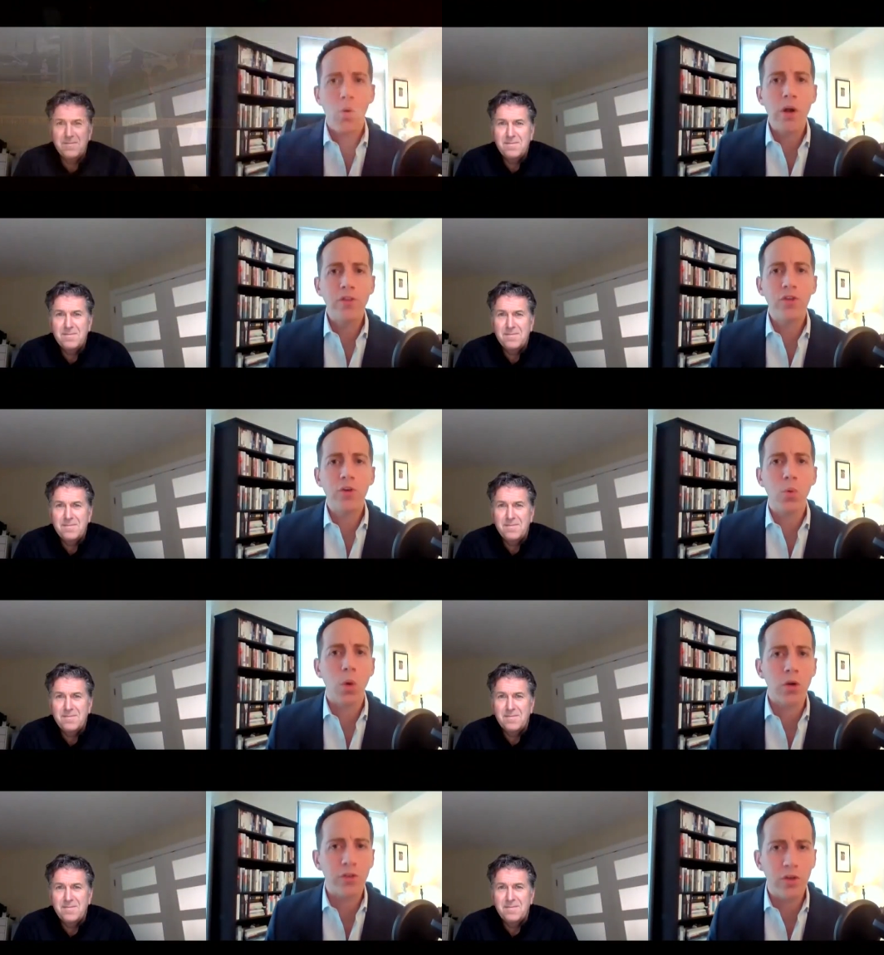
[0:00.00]
Speaker 1: What's your
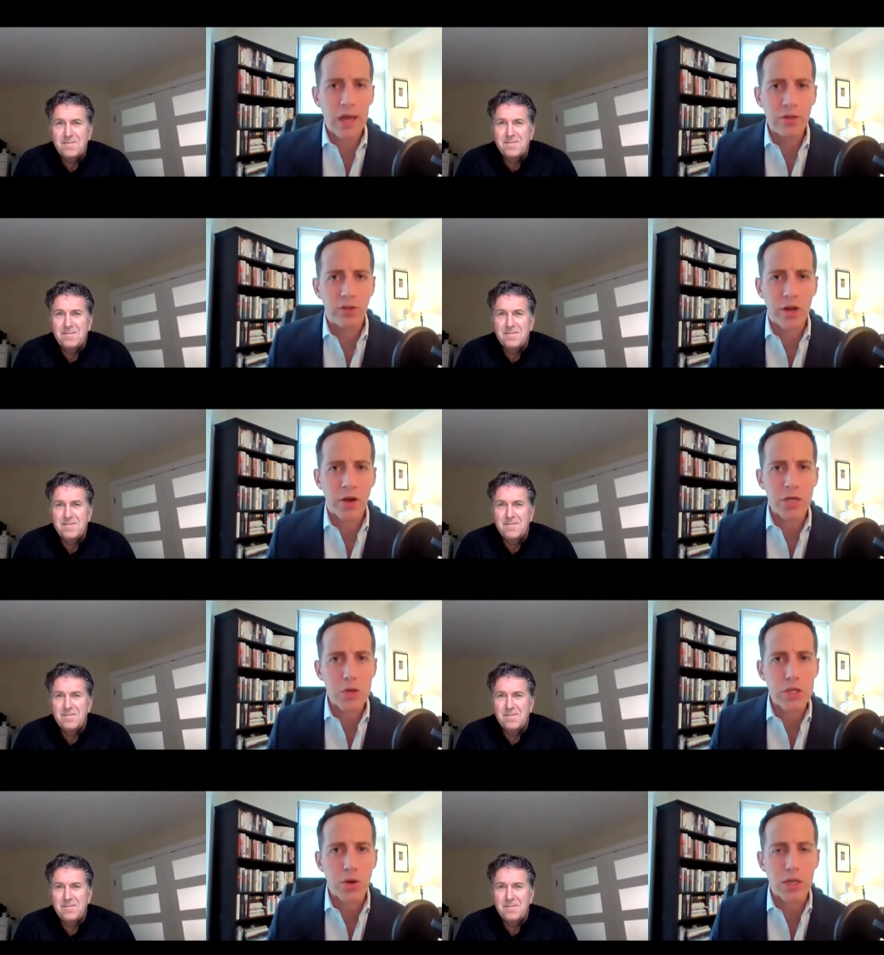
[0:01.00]
worst-case
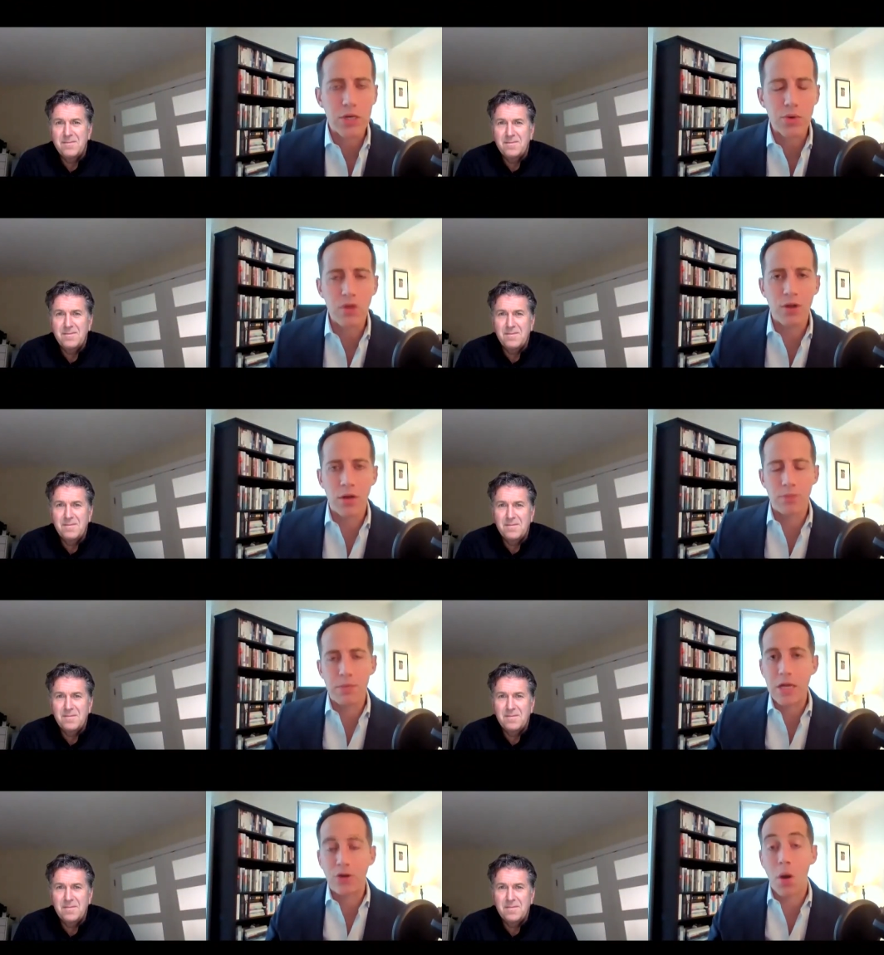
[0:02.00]
scenario here? Can you even
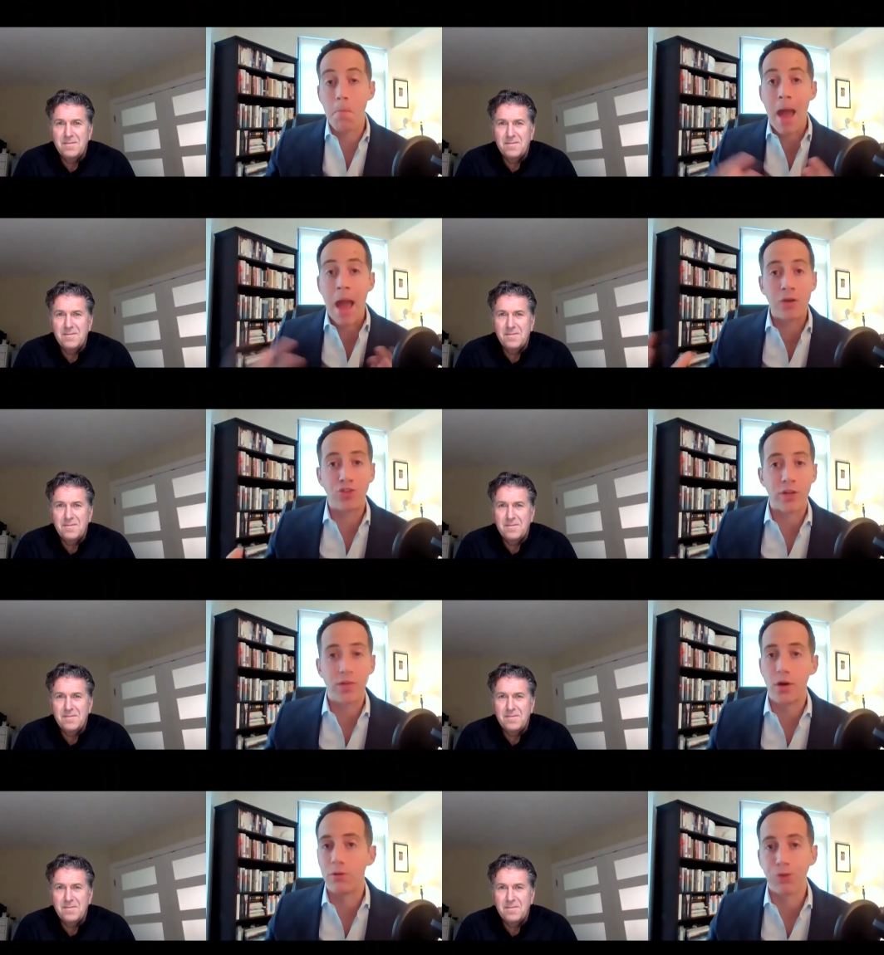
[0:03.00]
begin to imagine
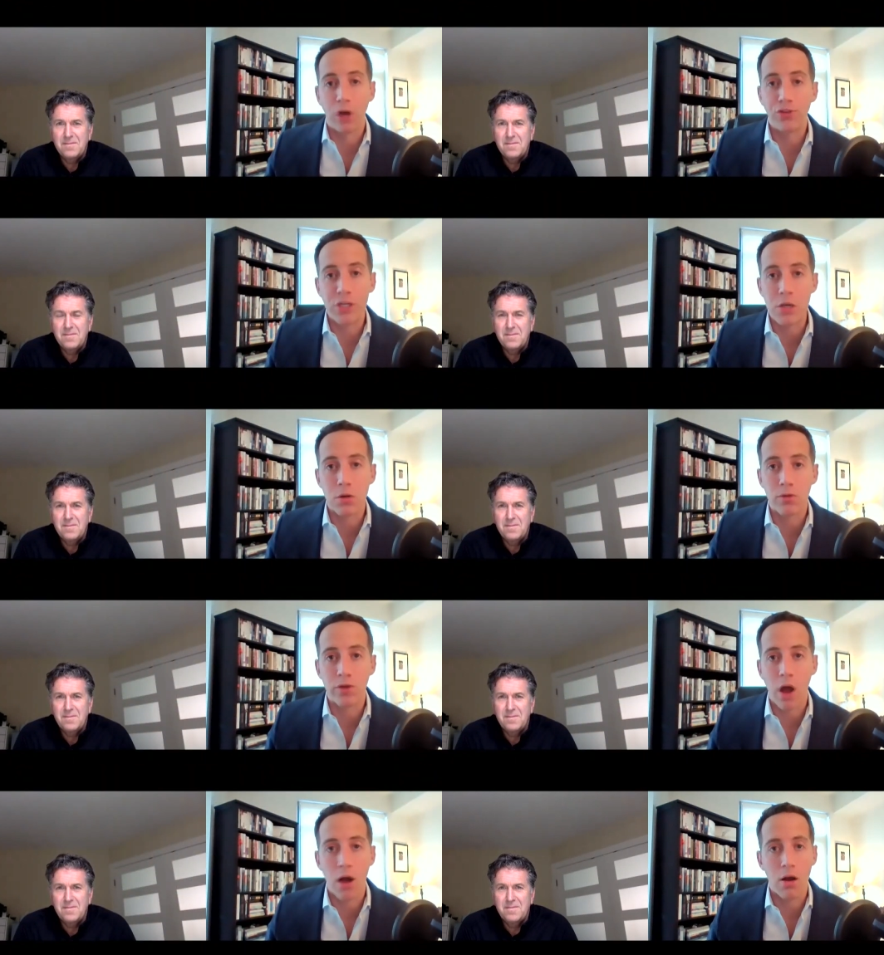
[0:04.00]
in the
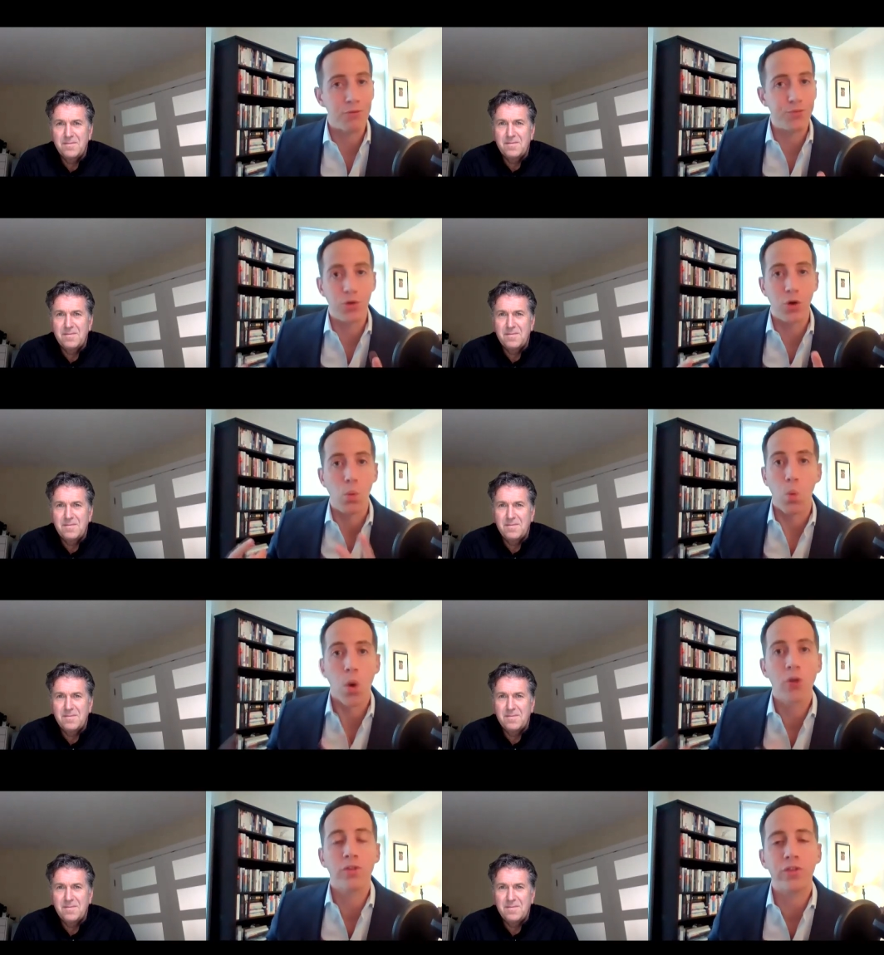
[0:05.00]
frontiers of the
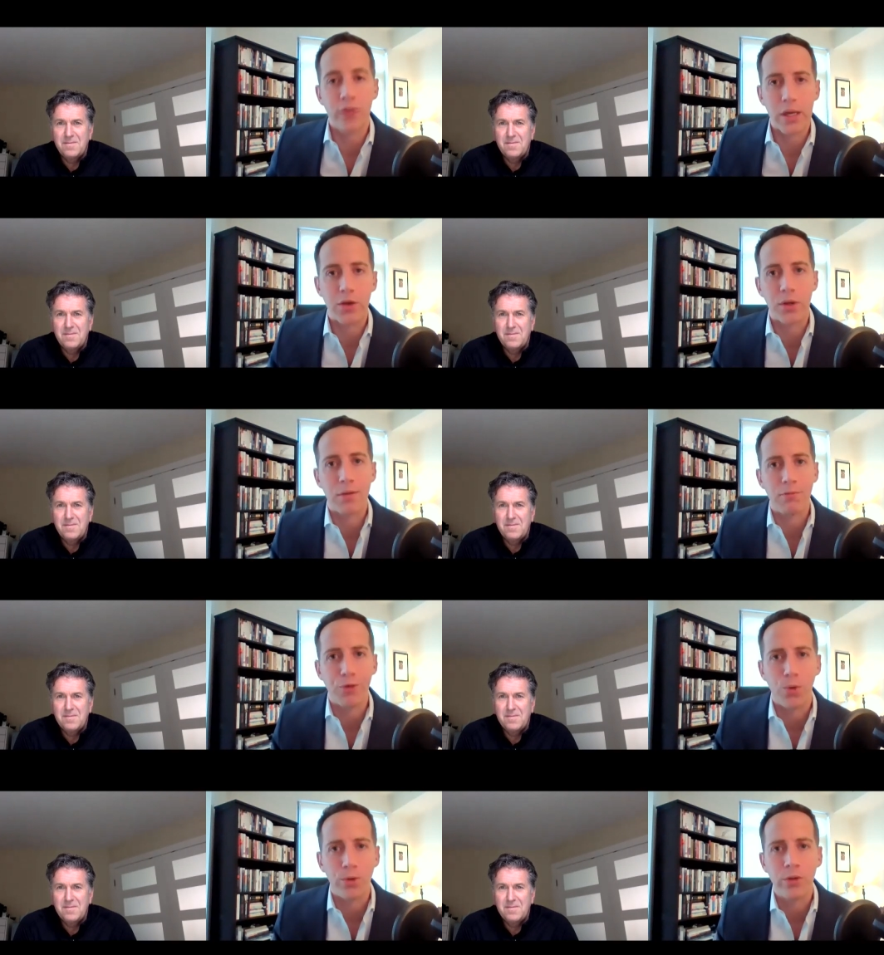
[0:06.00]
worst that could
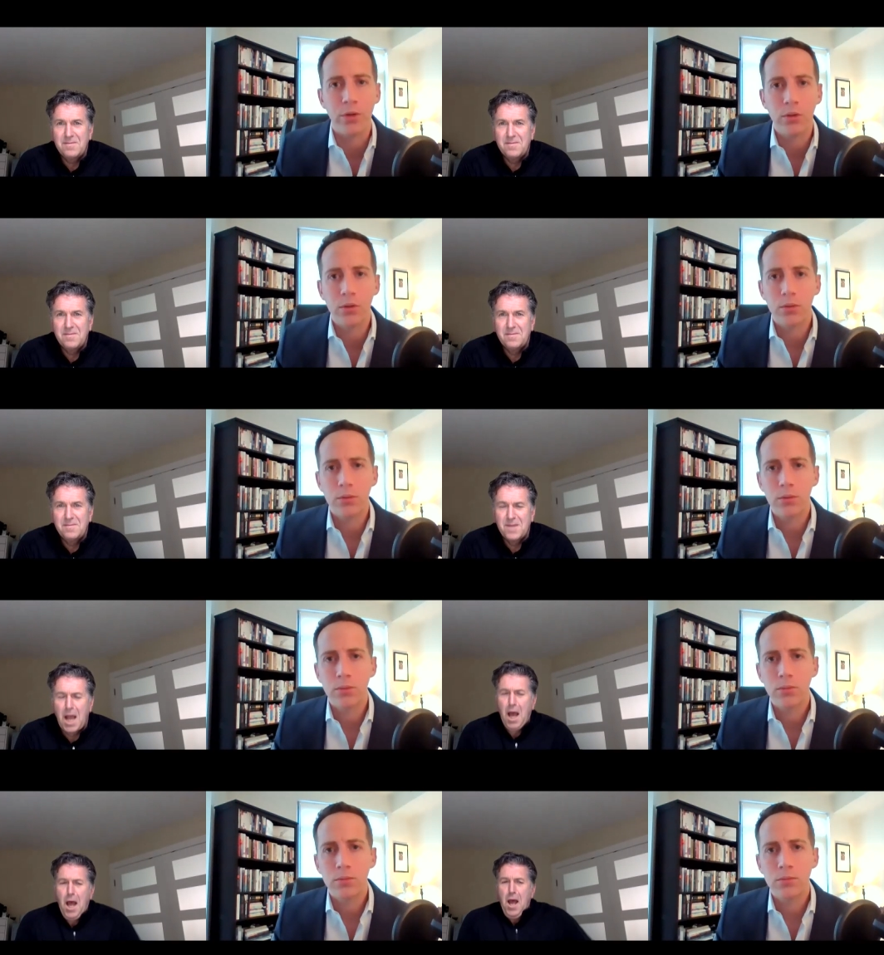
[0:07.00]
unfold?
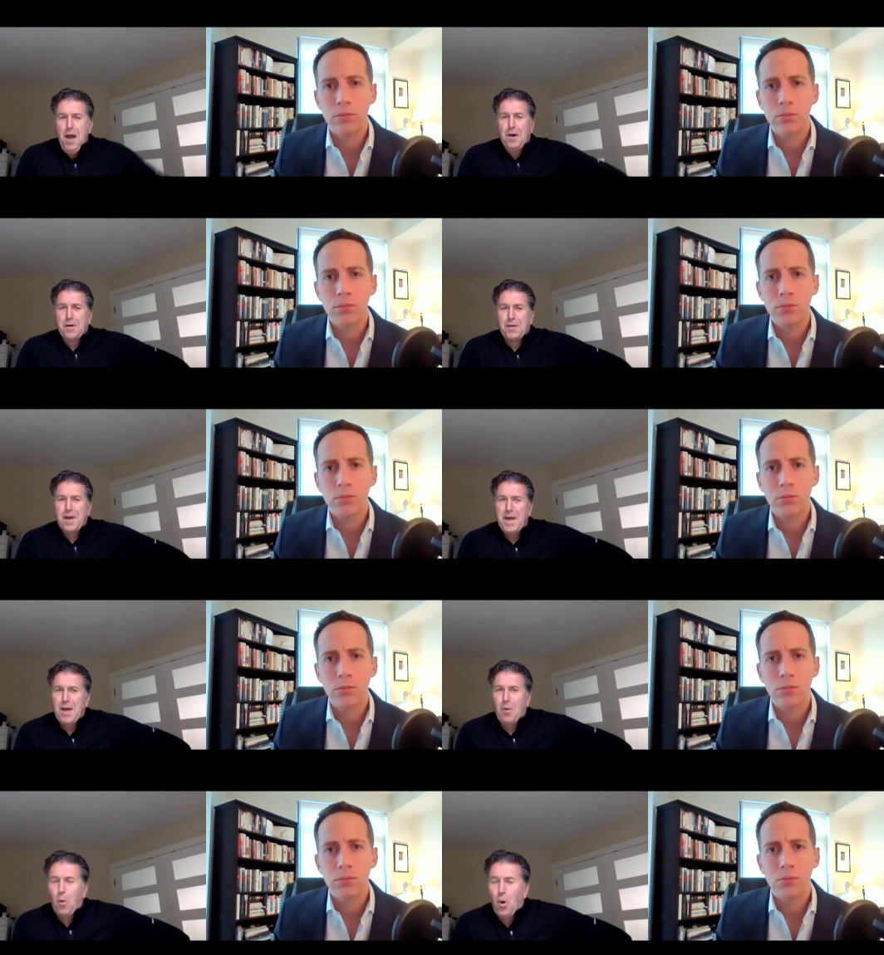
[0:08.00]

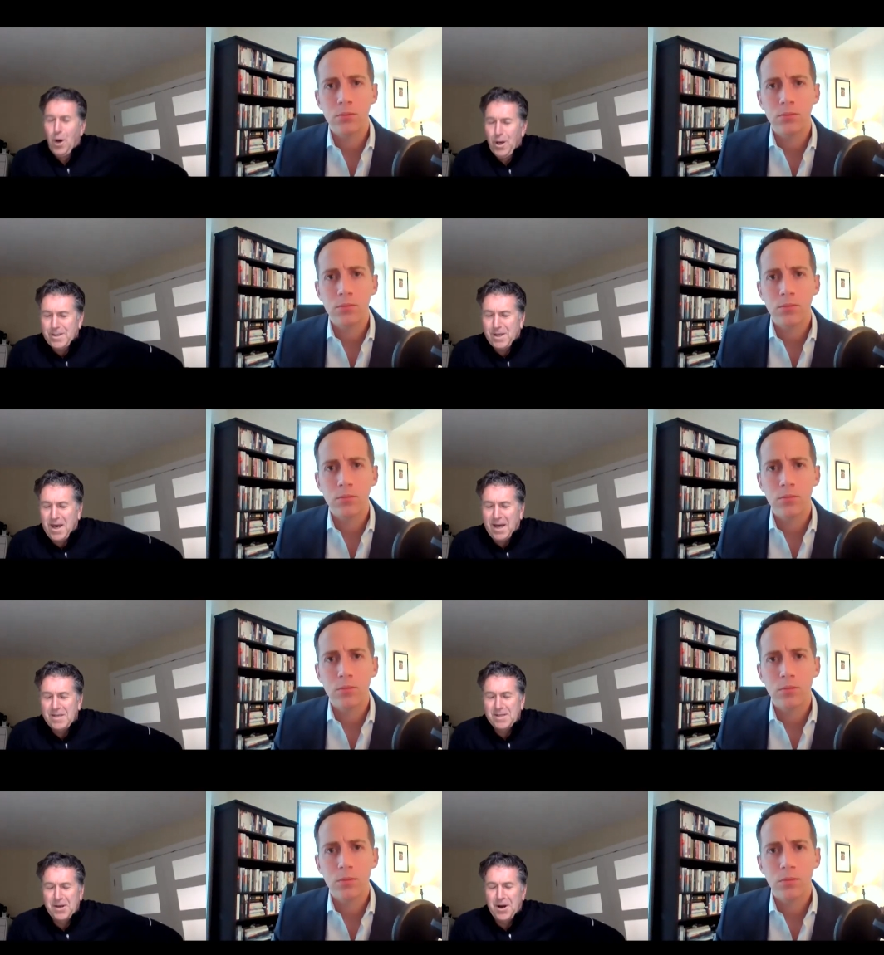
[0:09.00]
The worst
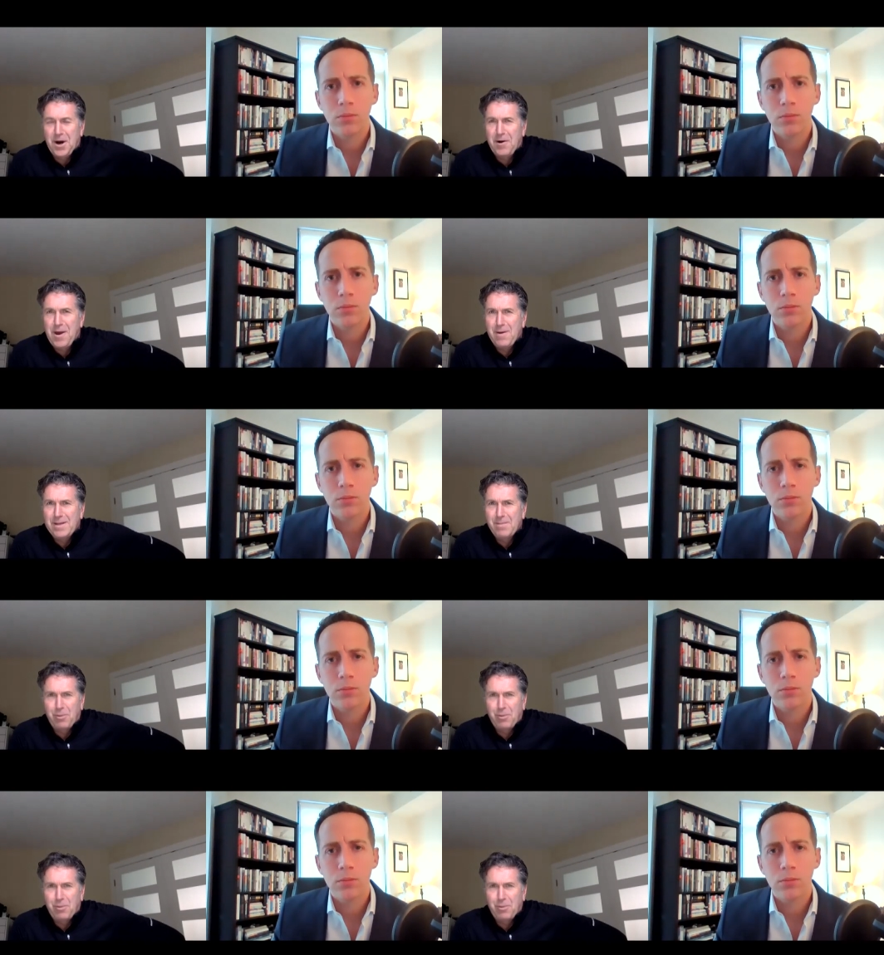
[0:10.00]
case scenario is